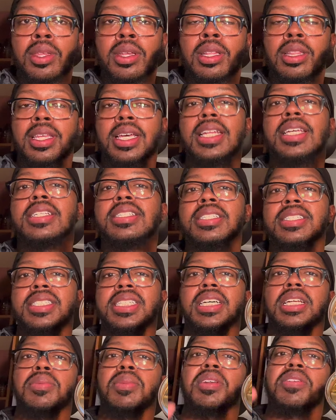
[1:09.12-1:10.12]
Ladies and
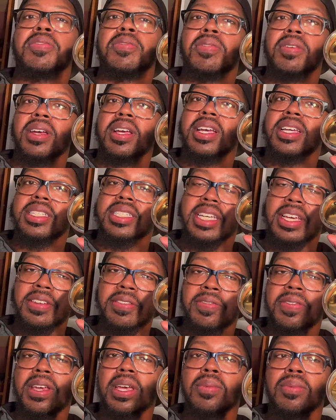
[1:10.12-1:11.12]
gentlemen, friends and
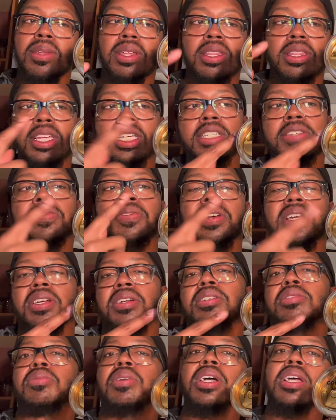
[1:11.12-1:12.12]
family, this
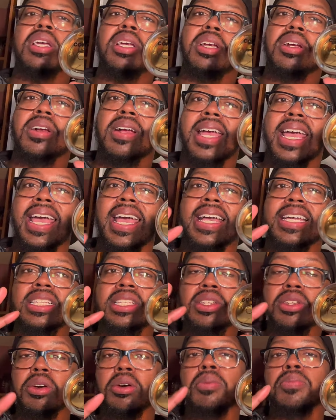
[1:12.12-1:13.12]
fragrance right here has
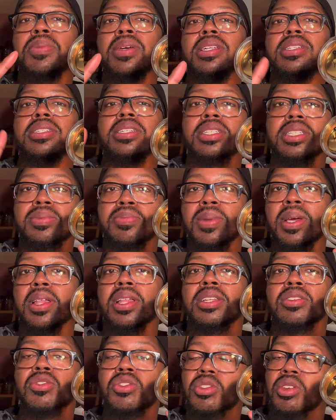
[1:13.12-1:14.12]
no business
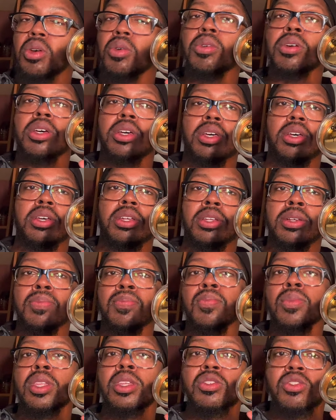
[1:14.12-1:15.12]
smelling so good,
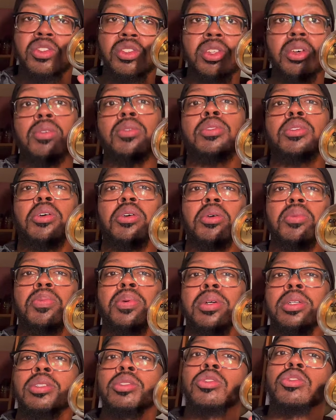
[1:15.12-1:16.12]
so dope,
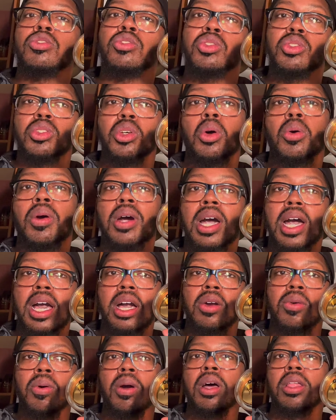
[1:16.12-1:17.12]
so high
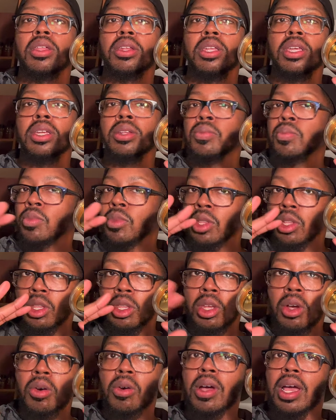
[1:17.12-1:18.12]
quality,
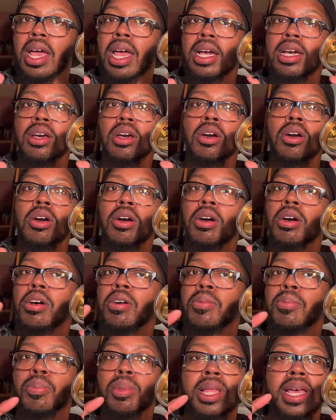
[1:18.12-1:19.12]
no
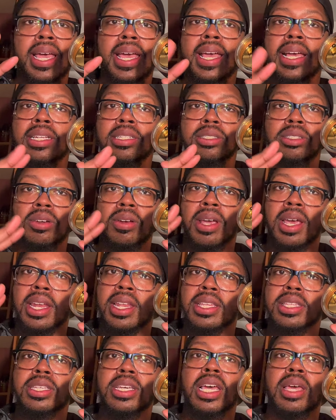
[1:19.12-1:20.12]
alcohol blast or
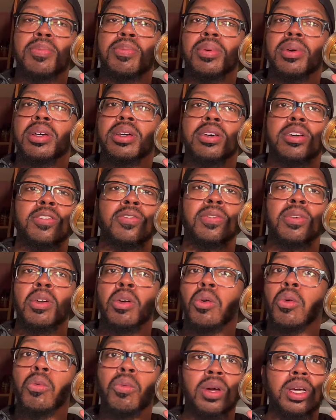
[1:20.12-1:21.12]
any type of
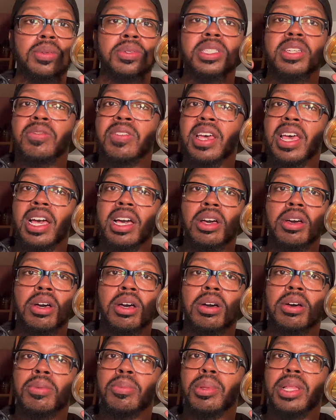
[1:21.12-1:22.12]
whiffs of
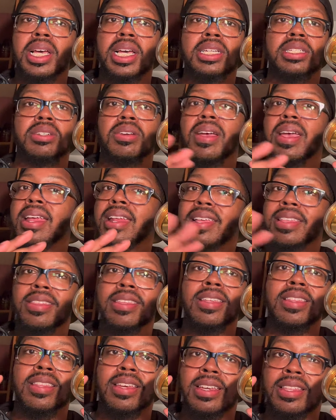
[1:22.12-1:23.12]
alcohol blast or
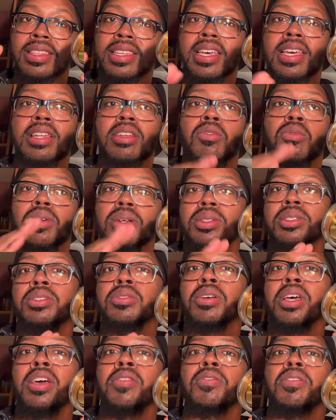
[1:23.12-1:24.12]
anything like that
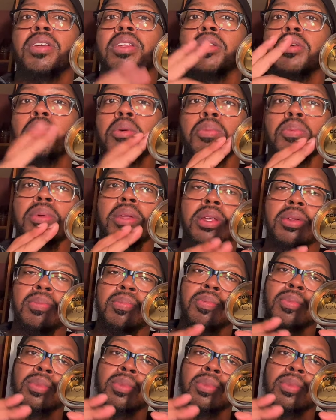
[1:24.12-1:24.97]
whatsoever in the opening.